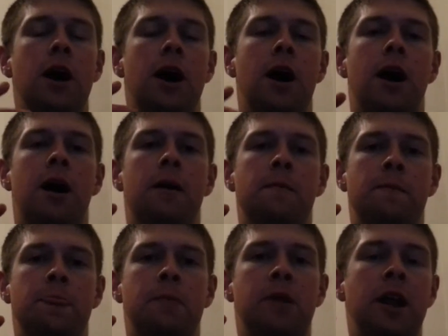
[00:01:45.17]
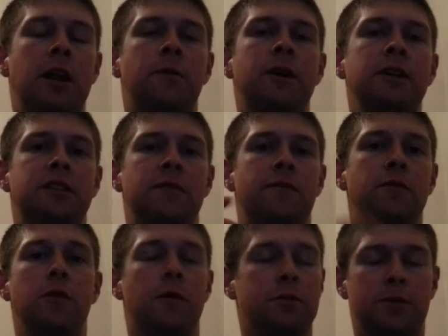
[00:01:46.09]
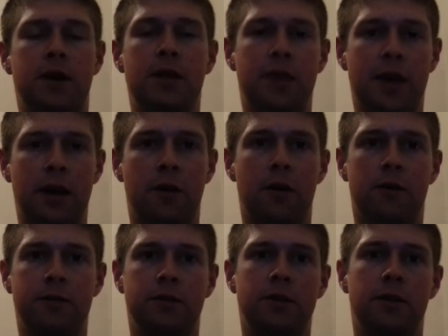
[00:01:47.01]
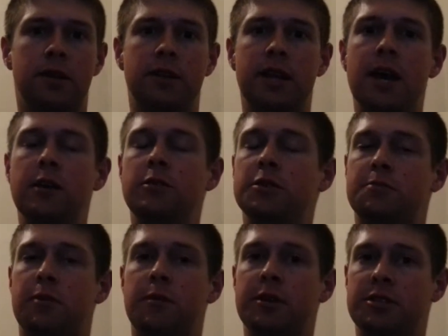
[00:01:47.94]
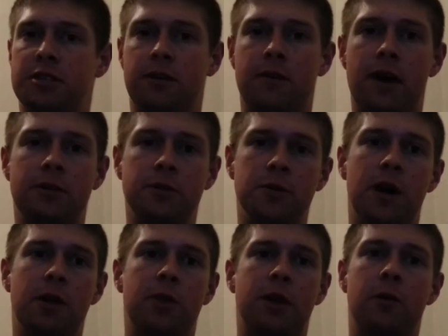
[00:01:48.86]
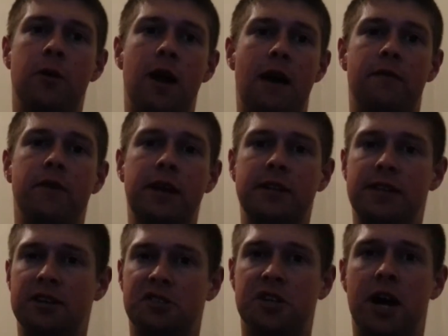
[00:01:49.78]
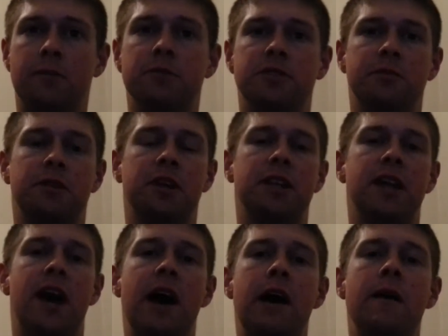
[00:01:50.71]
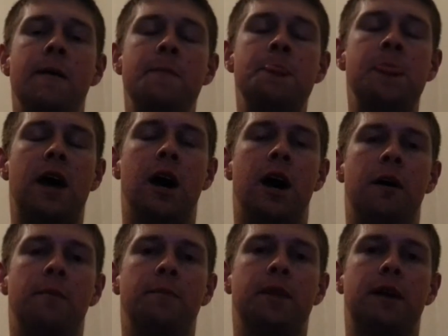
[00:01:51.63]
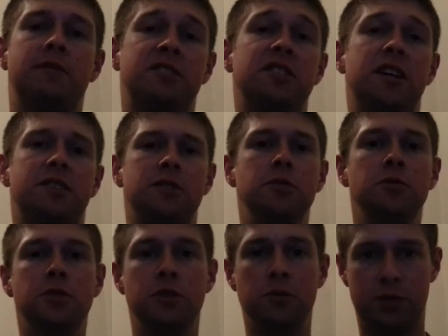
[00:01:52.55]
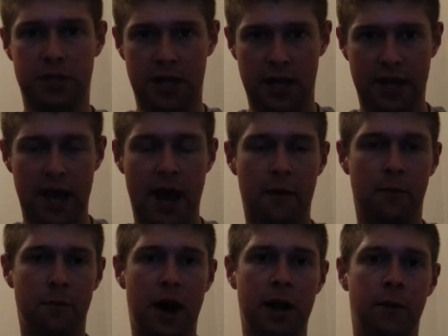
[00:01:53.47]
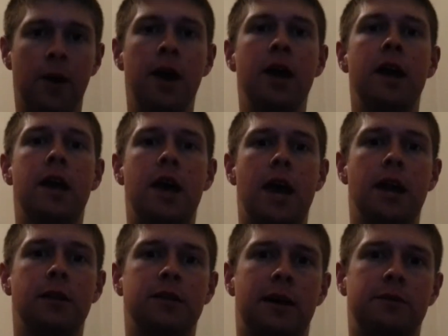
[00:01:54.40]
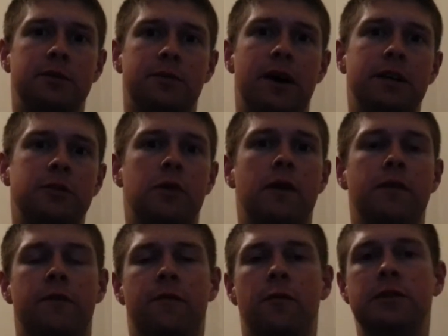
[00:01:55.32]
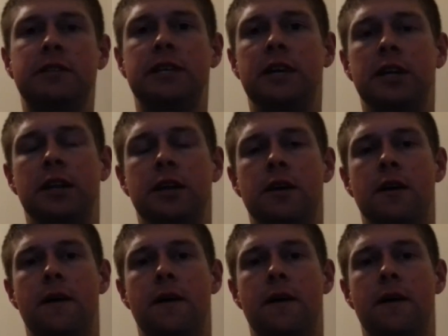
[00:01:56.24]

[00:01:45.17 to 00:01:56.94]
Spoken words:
But anyways, if you don't do anything at all during the day, you just pretty much sit around, do nothing, or have like a desk job or something like that, I suggest you take that body weight and you times it by 12 to 14.